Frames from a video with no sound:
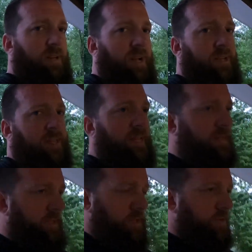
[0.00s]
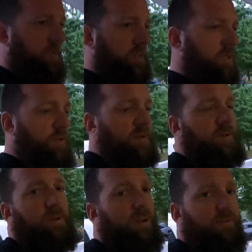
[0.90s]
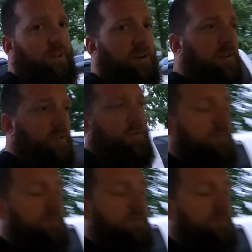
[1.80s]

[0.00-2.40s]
I did that strictly so I don't have to hunt